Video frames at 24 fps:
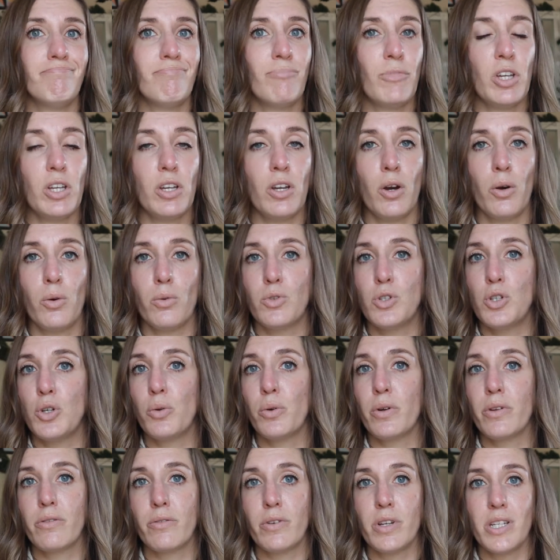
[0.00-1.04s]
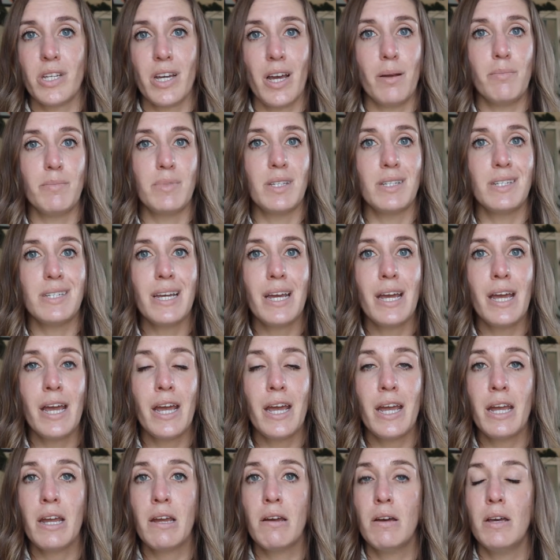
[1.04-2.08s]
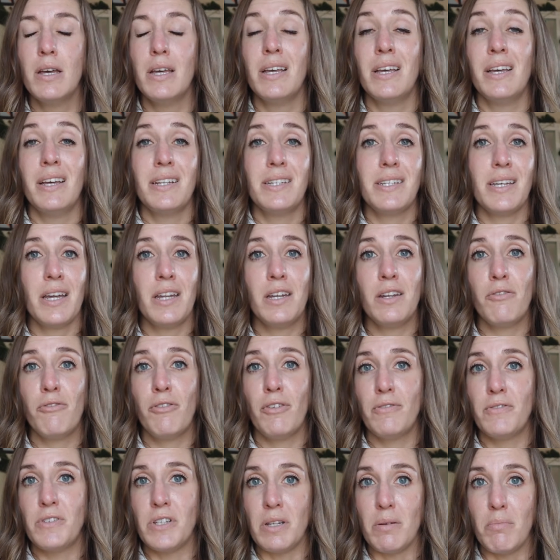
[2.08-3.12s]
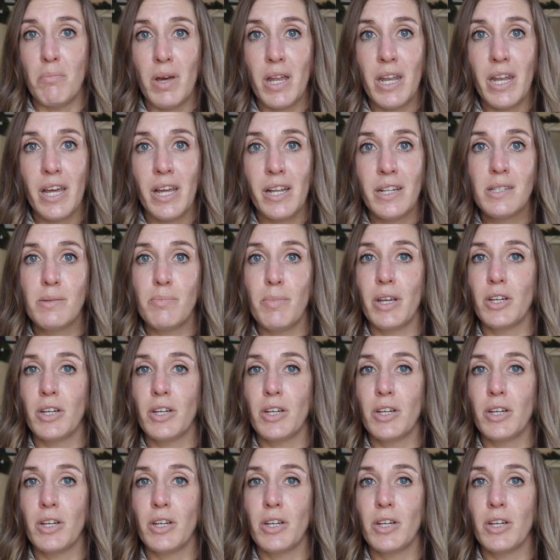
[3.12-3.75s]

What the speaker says: 2 or 3 times a day, 10 to 15 minutes.